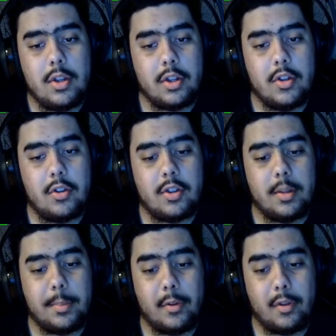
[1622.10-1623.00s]
can use it to
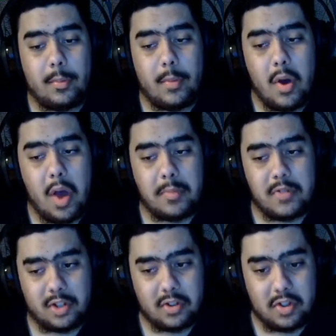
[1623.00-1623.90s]
pull small
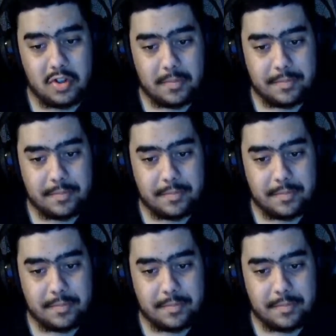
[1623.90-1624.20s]
objects to you.